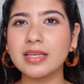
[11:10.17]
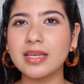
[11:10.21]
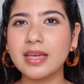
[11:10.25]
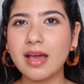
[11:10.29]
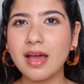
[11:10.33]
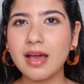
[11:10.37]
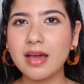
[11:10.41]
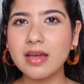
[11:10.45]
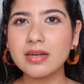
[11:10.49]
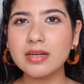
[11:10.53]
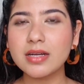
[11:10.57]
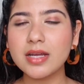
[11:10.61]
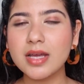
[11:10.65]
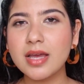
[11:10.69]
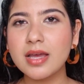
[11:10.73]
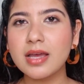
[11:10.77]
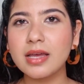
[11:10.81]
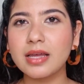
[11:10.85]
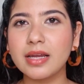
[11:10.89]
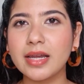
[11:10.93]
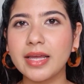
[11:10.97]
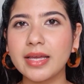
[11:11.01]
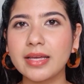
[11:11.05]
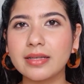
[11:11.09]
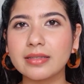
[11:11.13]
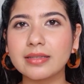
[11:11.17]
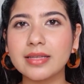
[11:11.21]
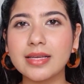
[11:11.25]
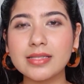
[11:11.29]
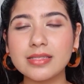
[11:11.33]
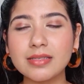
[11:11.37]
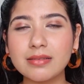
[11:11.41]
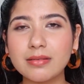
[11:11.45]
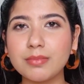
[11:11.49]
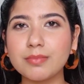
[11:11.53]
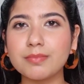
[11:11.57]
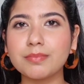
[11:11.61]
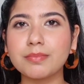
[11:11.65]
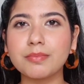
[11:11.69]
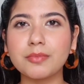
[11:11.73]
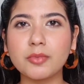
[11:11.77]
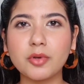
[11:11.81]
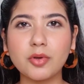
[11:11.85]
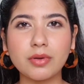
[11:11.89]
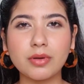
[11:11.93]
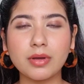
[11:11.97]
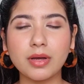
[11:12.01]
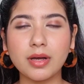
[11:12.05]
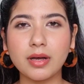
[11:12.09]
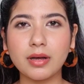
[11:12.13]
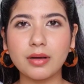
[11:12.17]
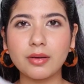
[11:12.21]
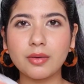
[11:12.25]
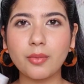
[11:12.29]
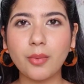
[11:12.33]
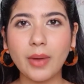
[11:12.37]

They are, like, there's a